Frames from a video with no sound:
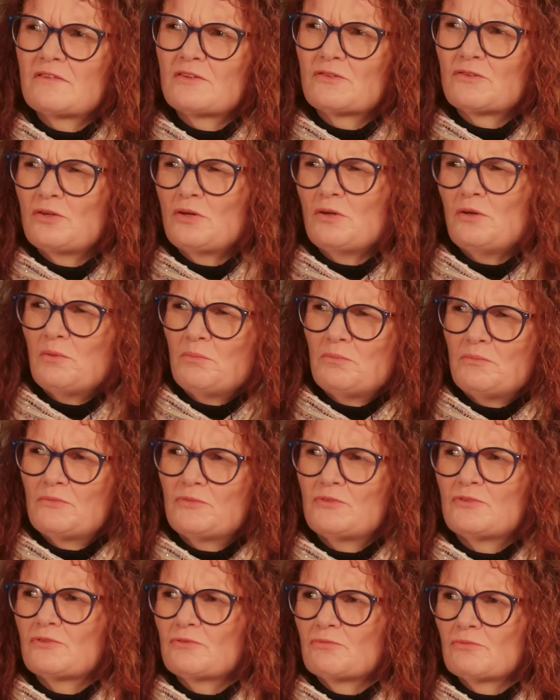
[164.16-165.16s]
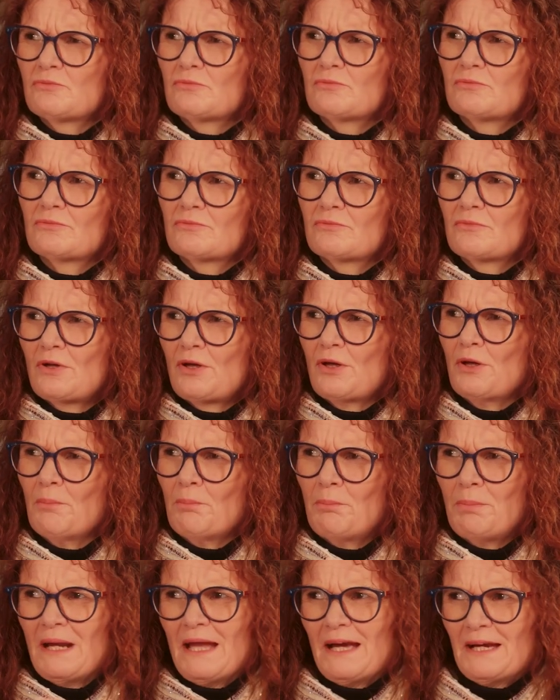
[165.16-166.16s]
the terms
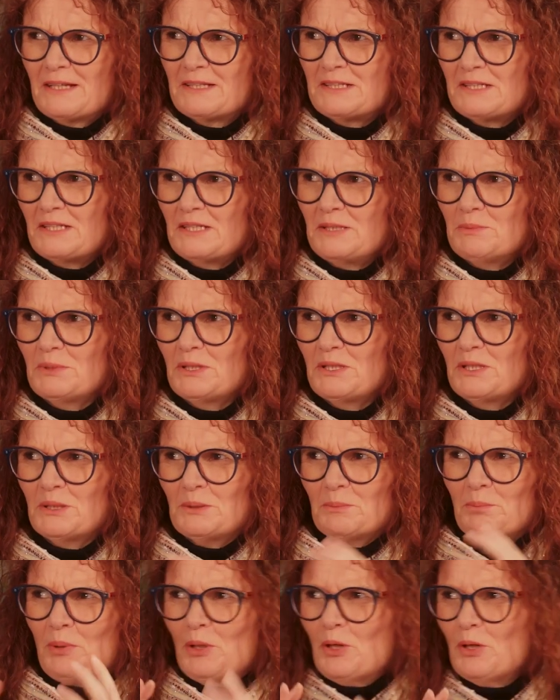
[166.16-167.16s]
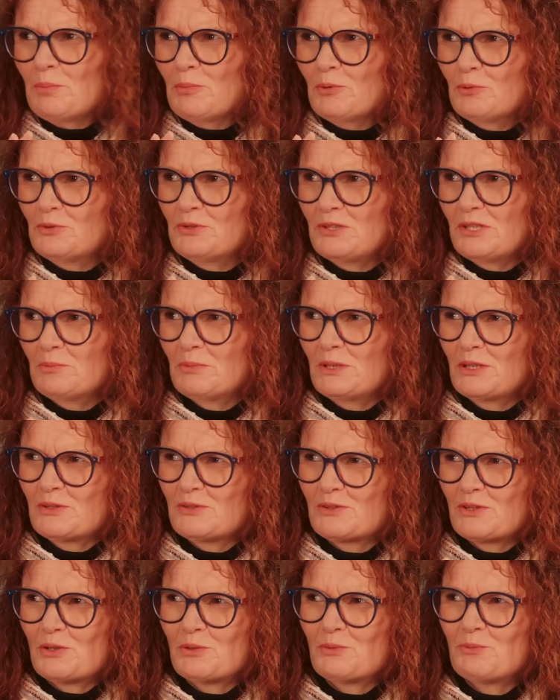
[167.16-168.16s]
black teaming and purple teaming.
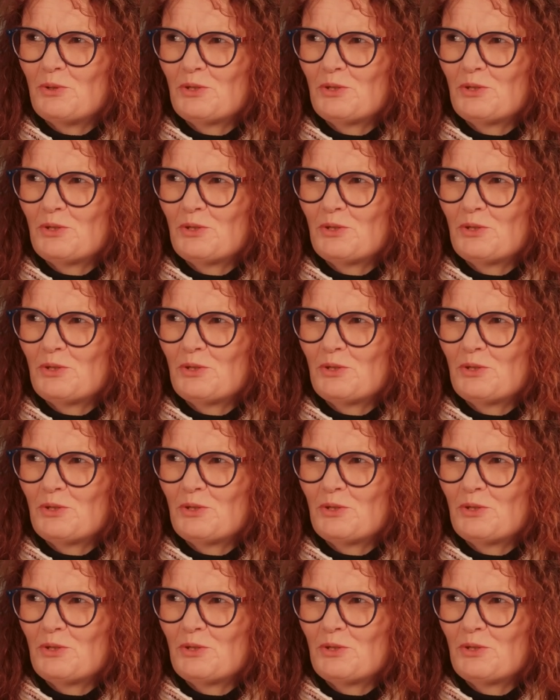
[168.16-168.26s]
So